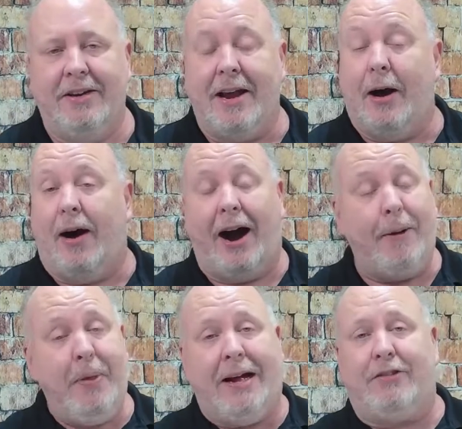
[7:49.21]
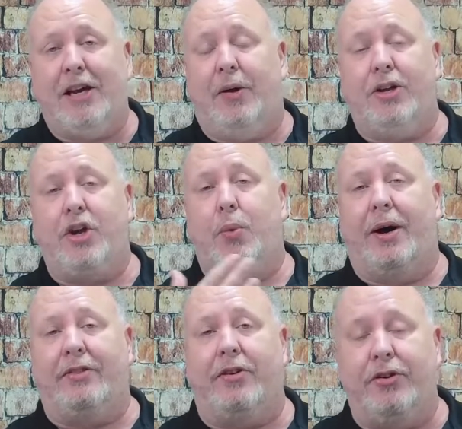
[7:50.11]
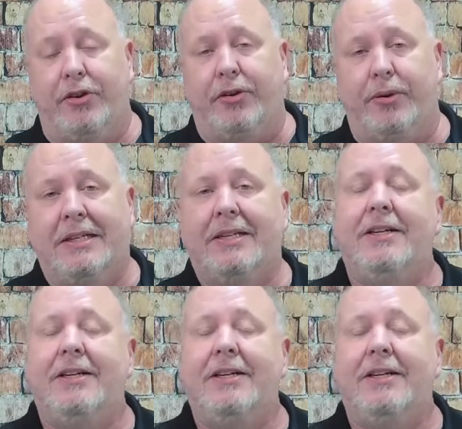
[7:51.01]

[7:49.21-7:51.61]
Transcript: Now, I'm not telling you what to do,